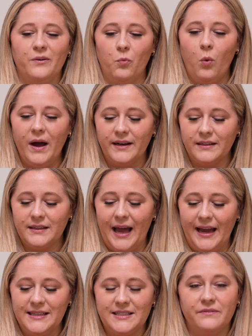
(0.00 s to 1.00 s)
what
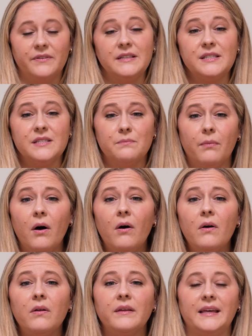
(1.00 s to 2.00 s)
kinds of
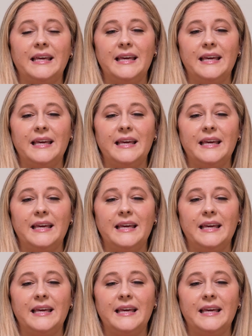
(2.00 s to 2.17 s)
small,